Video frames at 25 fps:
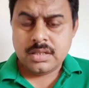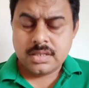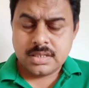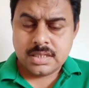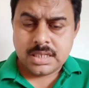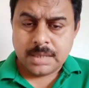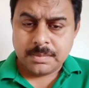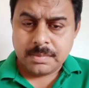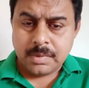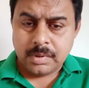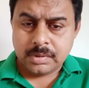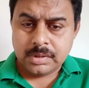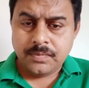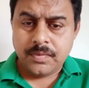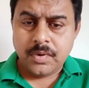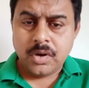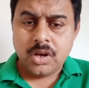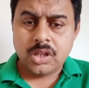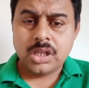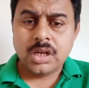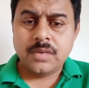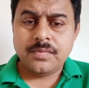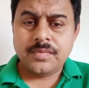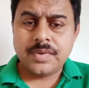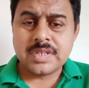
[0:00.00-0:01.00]
Some of the
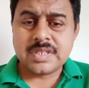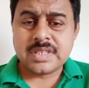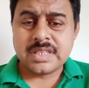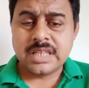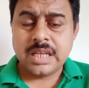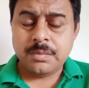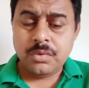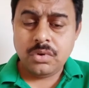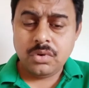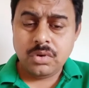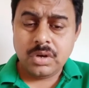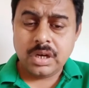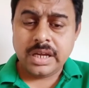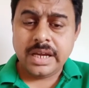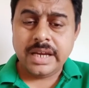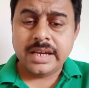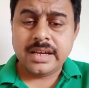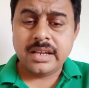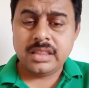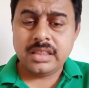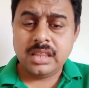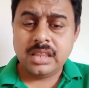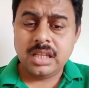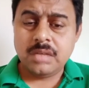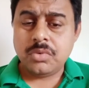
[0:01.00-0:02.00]
philosophers' name you will get
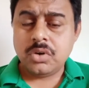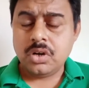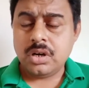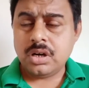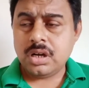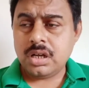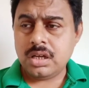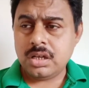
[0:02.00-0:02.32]
in the book.